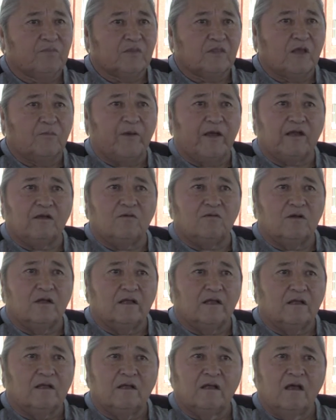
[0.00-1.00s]
They paid
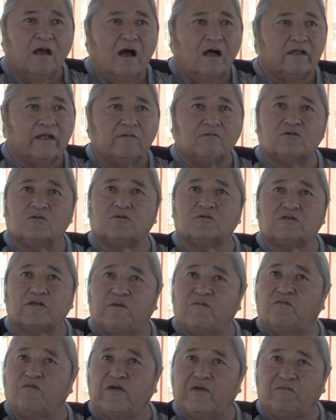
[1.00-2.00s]
only, I think it was only
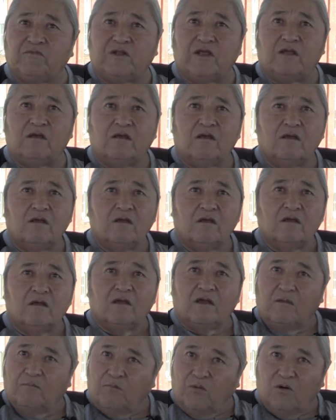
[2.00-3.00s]
750
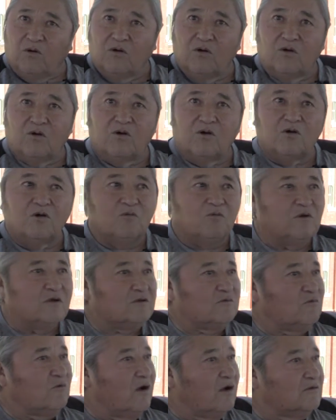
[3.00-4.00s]
Boy,
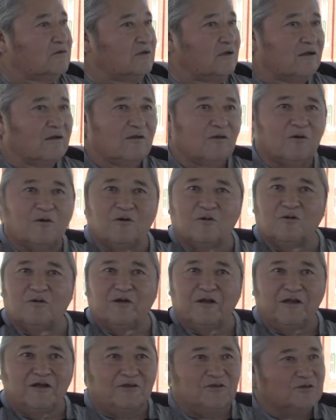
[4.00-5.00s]
we're watching Lone
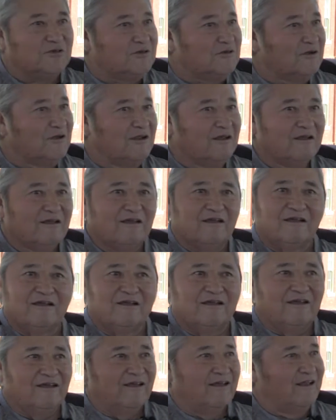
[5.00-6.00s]
Ranger
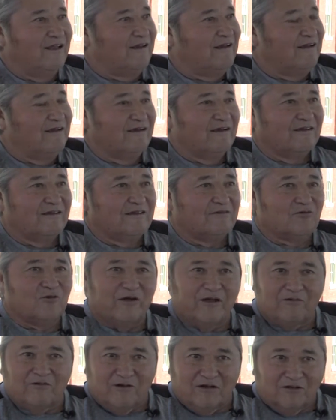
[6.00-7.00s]
and uh,
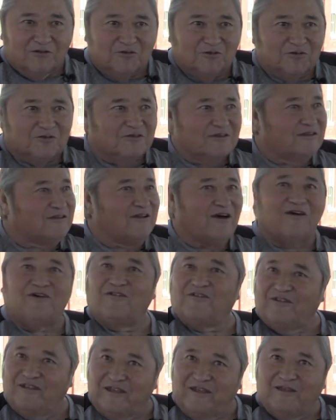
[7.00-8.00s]
Roy Rogers and
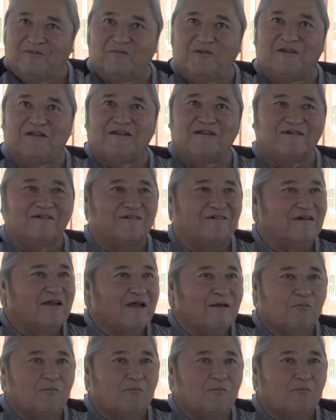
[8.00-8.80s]
all them, you know.